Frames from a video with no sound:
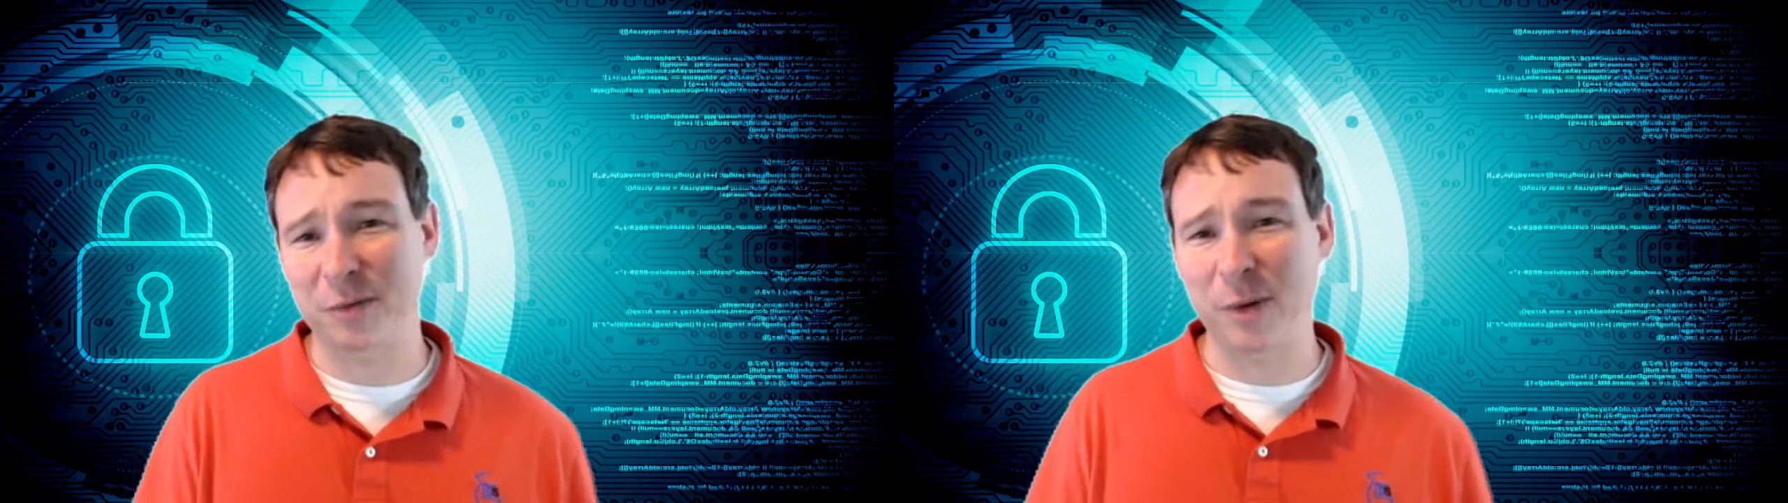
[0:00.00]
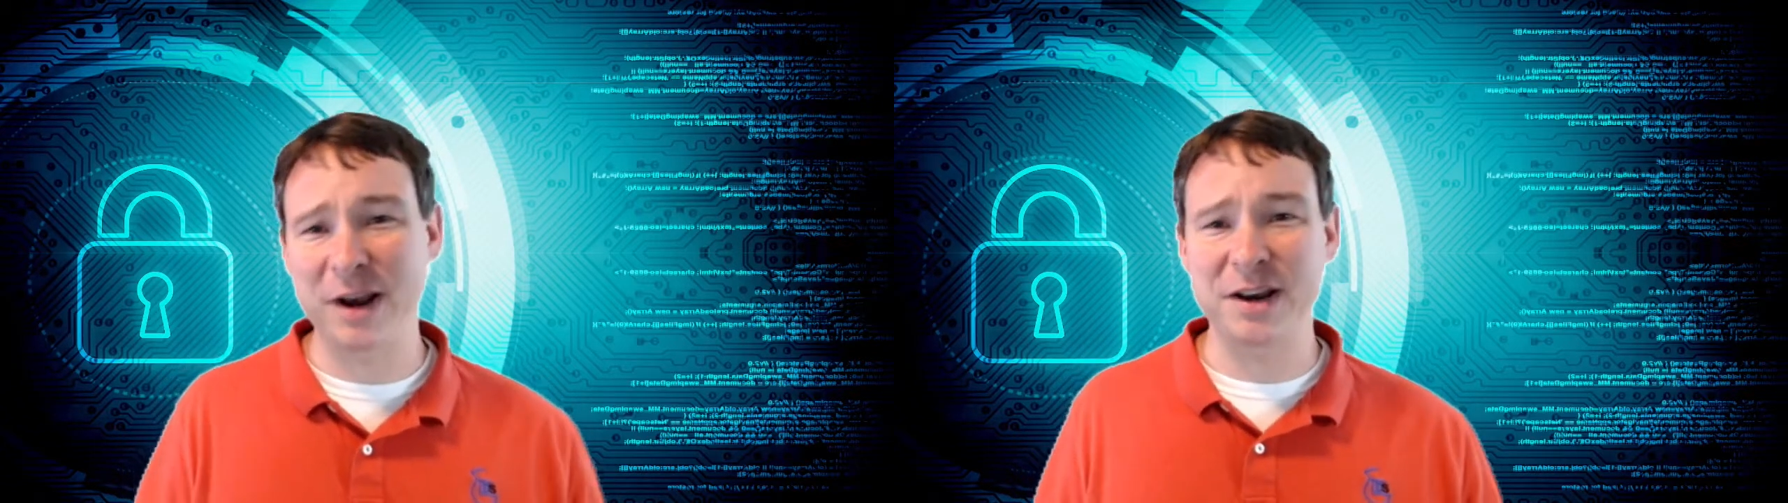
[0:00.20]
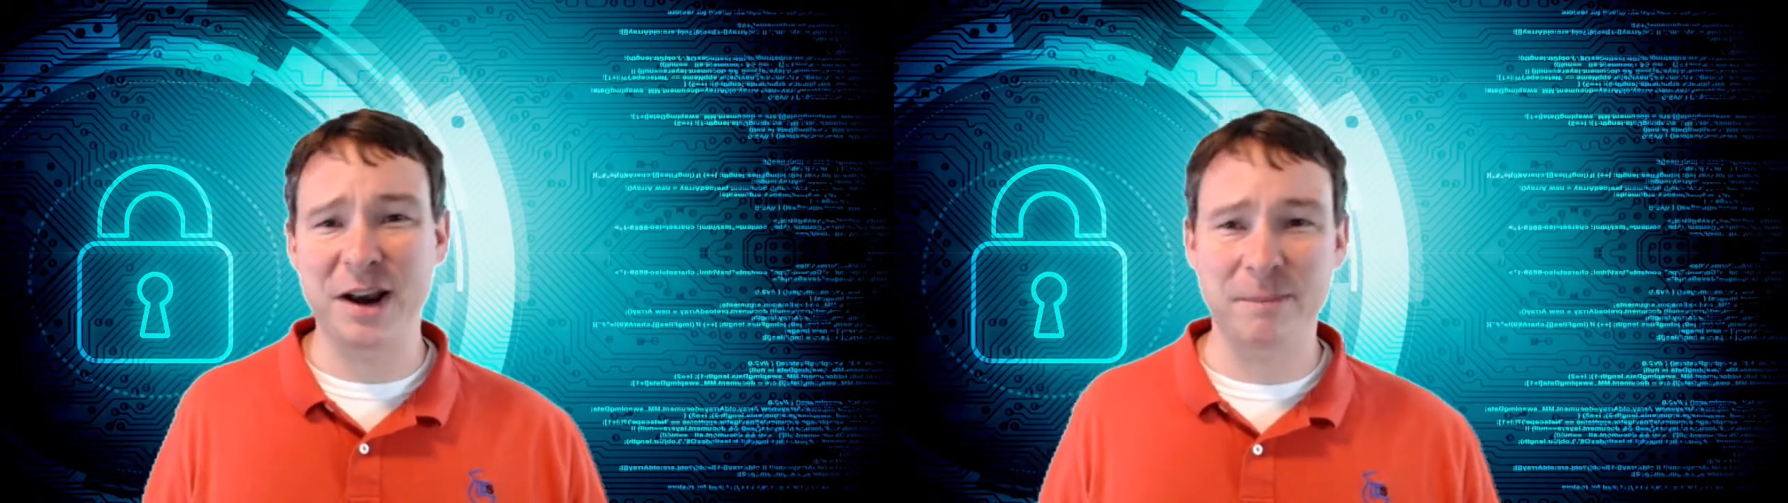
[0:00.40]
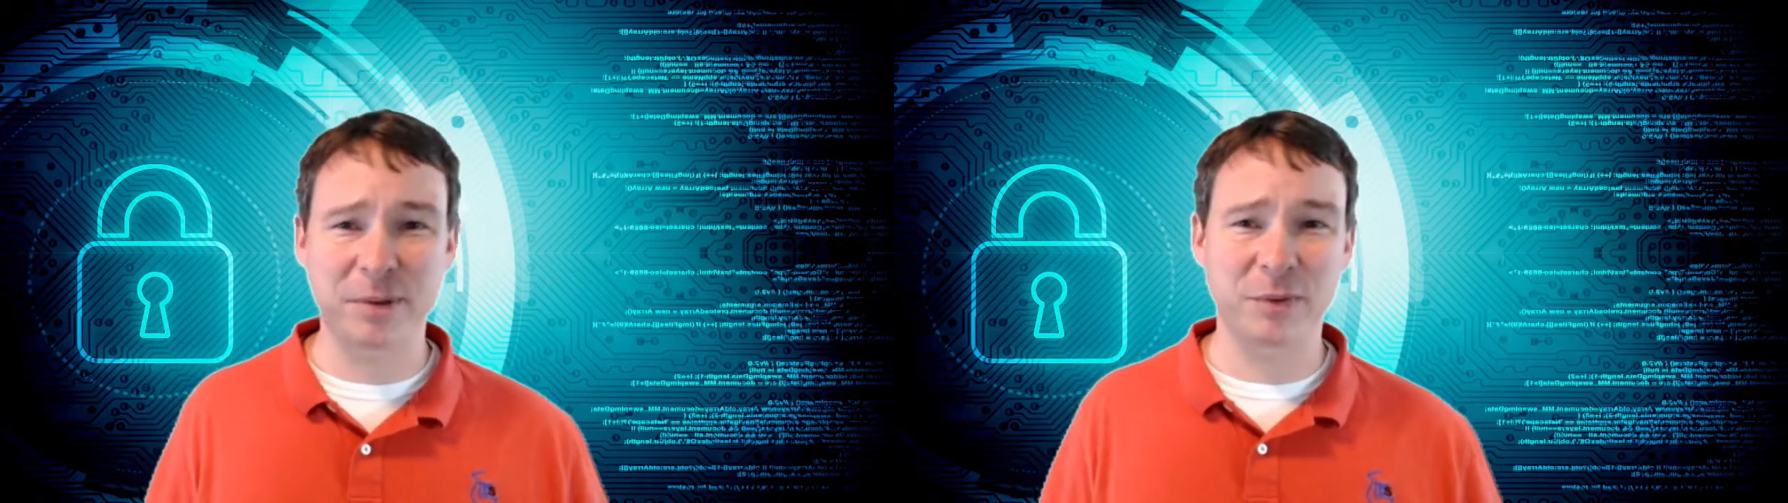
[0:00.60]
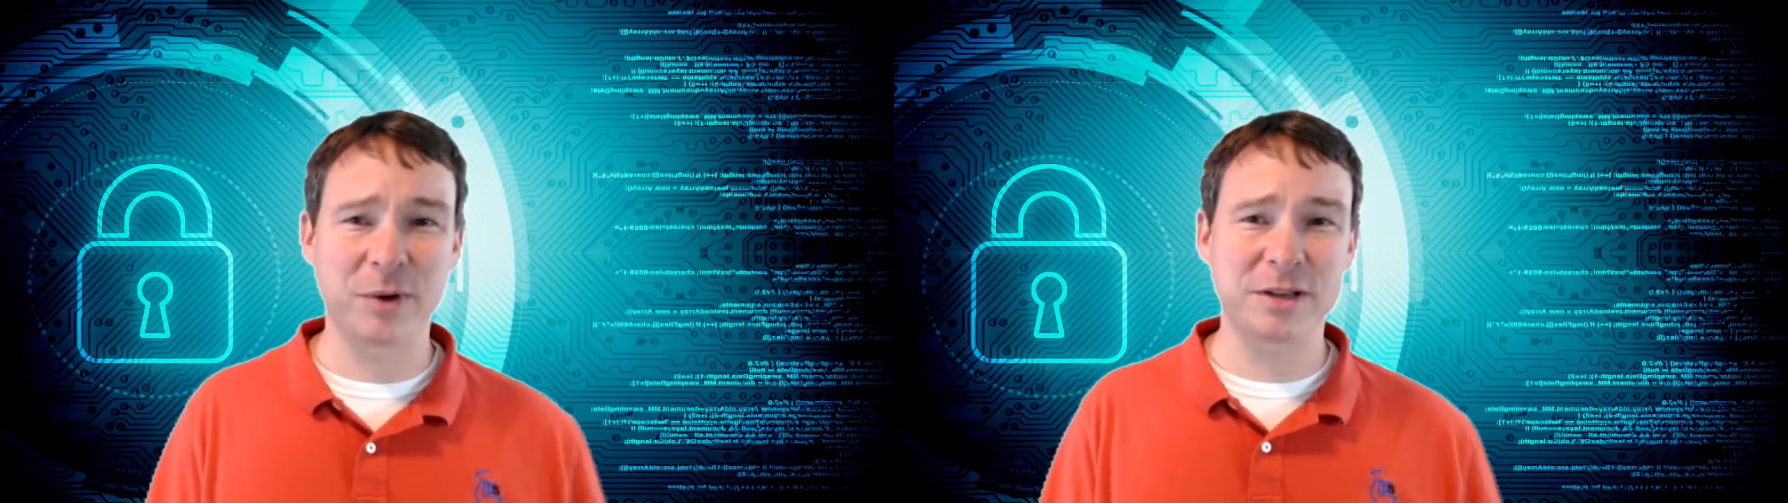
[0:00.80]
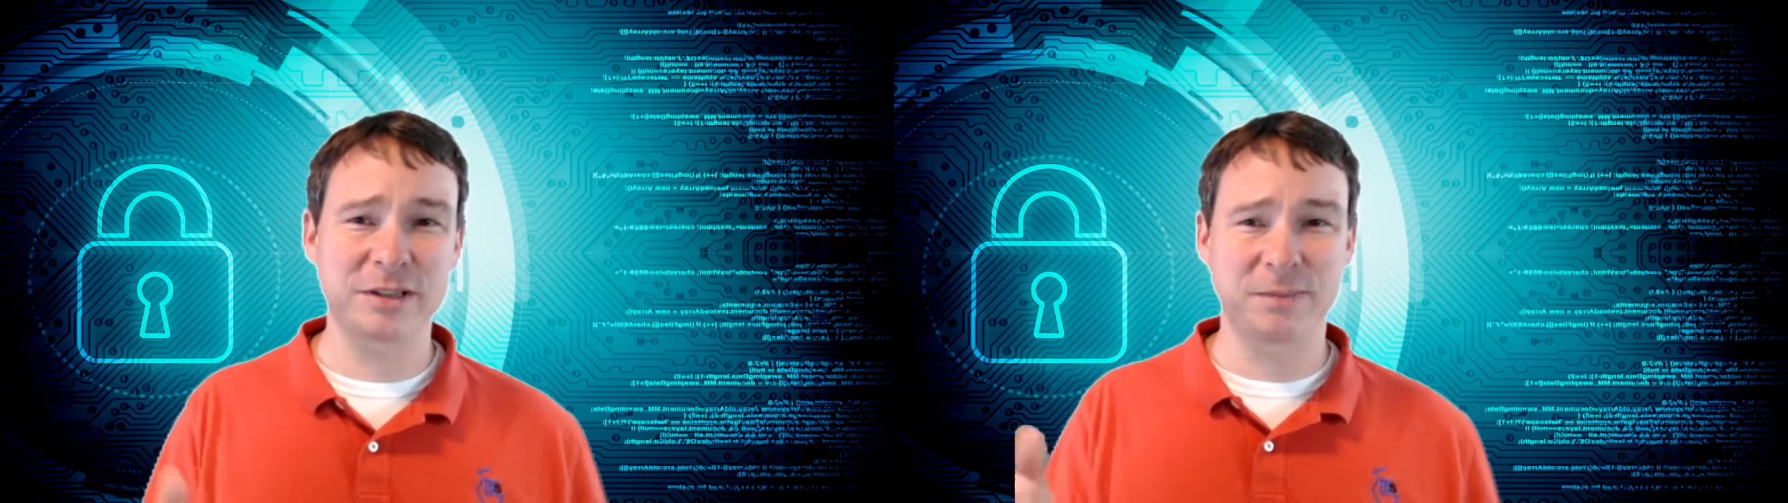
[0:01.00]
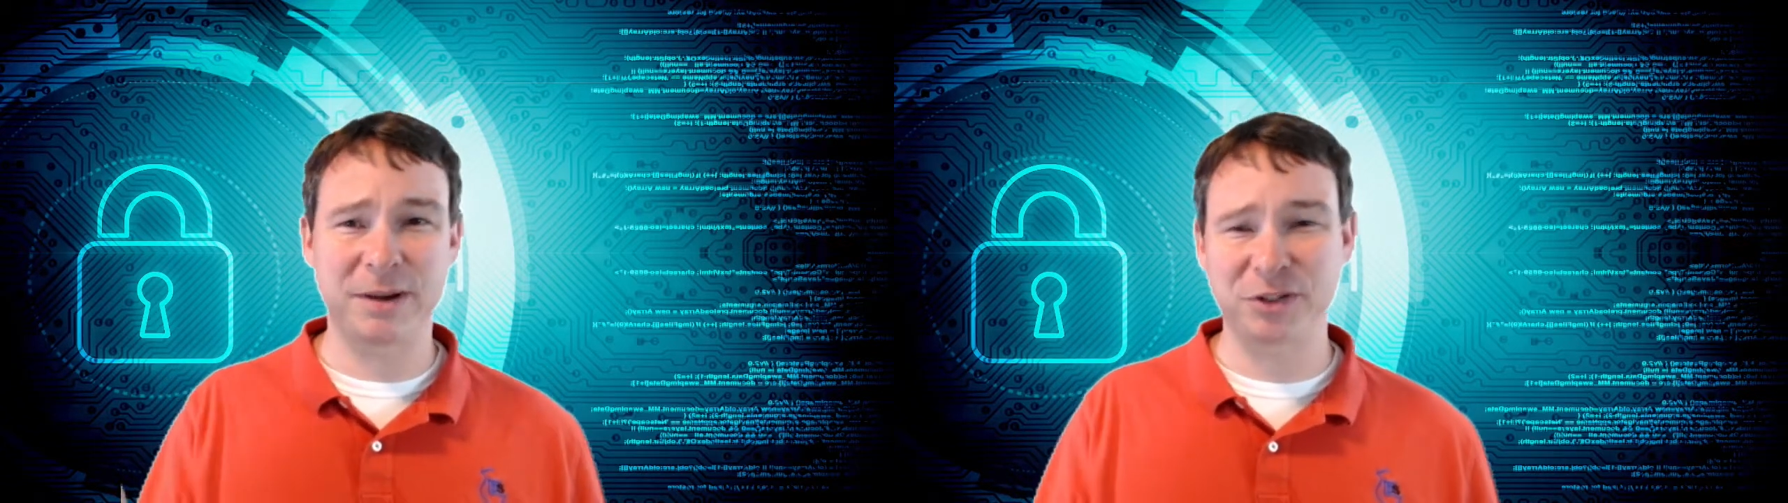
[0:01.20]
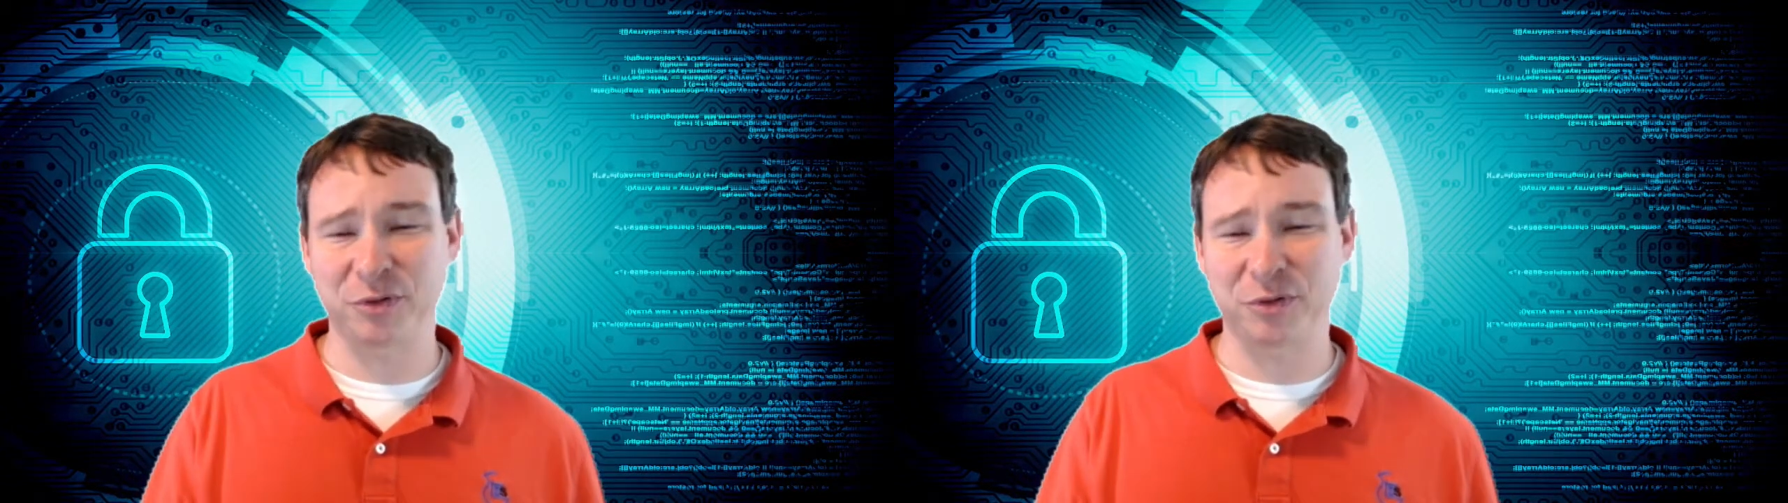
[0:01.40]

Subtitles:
1 number, 1 special